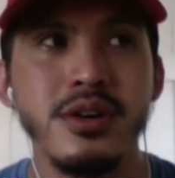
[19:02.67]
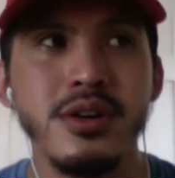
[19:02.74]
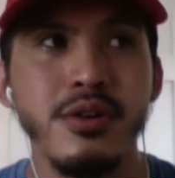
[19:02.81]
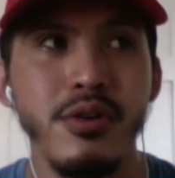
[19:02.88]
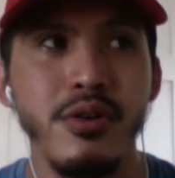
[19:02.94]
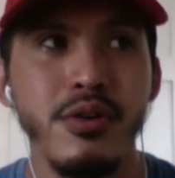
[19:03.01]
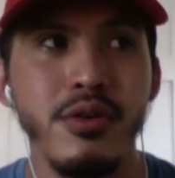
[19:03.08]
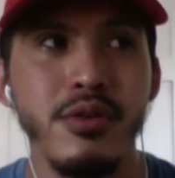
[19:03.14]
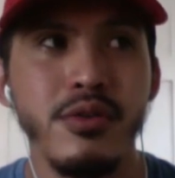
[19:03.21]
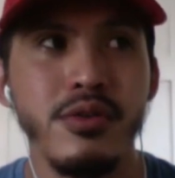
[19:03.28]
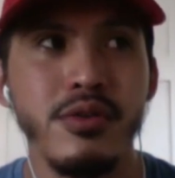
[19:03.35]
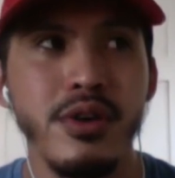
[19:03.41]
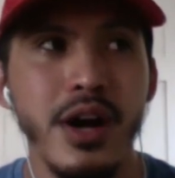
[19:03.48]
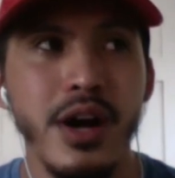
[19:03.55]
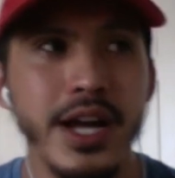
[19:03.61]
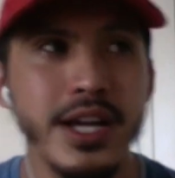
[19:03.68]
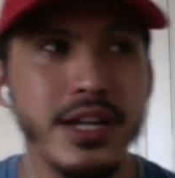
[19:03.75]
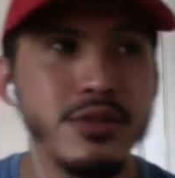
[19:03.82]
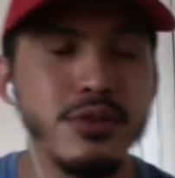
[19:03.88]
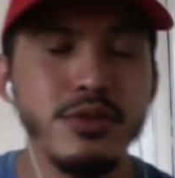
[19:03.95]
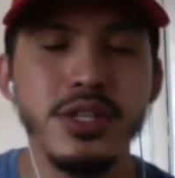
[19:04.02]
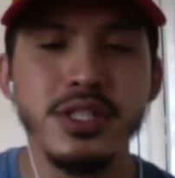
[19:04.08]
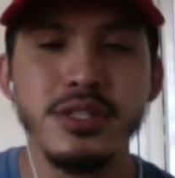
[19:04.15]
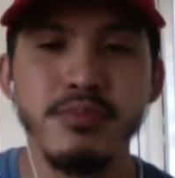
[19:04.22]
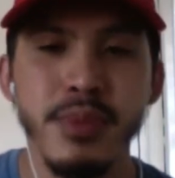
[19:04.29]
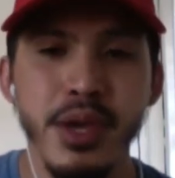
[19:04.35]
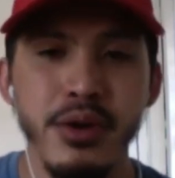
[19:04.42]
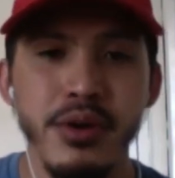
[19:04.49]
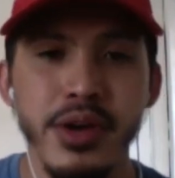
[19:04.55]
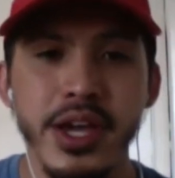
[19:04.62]
or I can do this
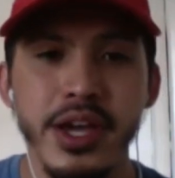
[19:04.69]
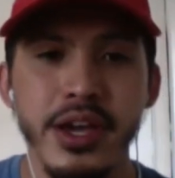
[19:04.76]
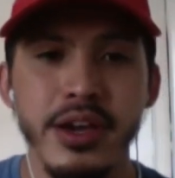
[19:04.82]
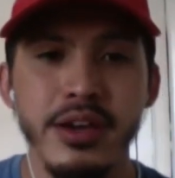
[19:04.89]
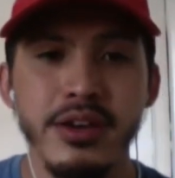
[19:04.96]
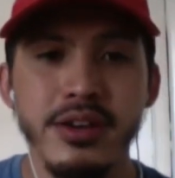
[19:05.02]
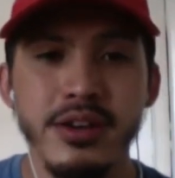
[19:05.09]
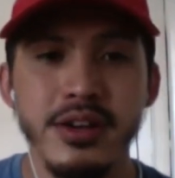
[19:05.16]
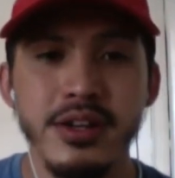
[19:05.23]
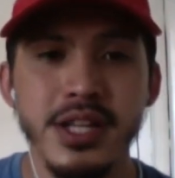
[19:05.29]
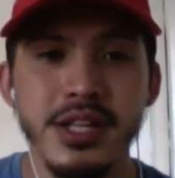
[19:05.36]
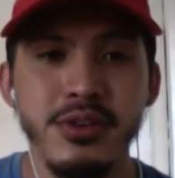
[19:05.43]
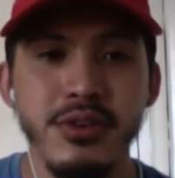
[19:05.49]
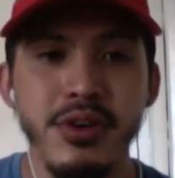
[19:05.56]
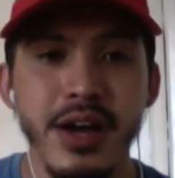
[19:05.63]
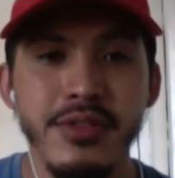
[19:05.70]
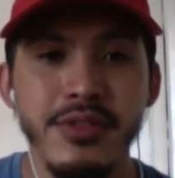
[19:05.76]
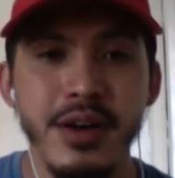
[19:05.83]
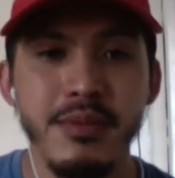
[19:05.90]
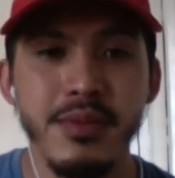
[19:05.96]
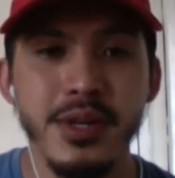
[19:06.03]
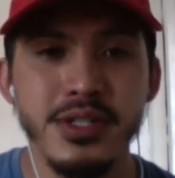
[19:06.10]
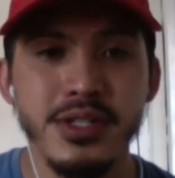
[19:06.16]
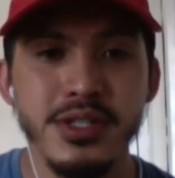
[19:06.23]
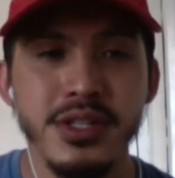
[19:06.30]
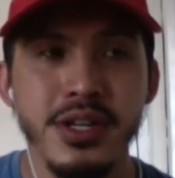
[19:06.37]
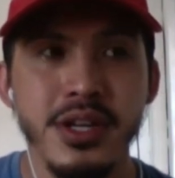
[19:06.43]
meal here because I don't have that much.